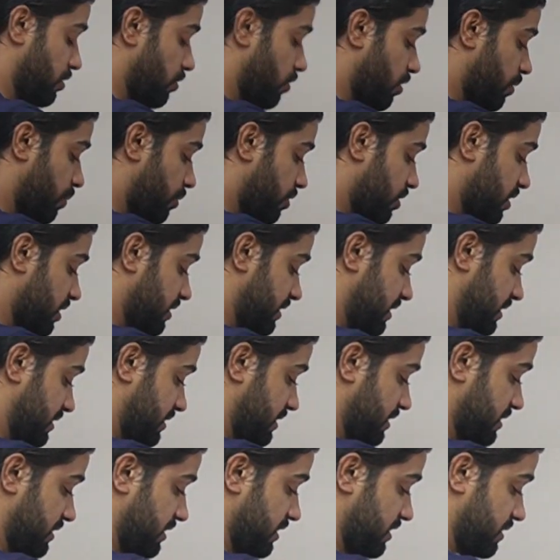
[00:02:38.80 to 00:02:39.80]
the lower border, this
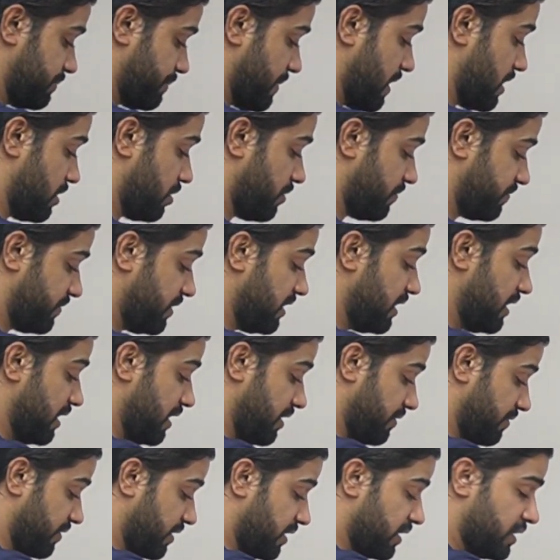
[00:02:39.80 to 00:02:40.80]
is the span of the
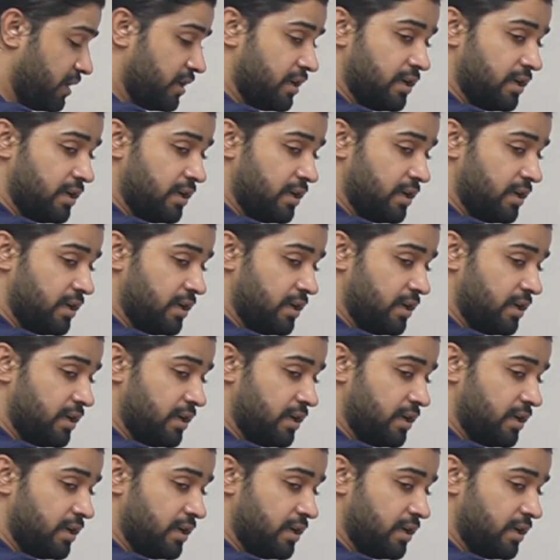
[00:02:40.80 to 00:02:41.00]
liver.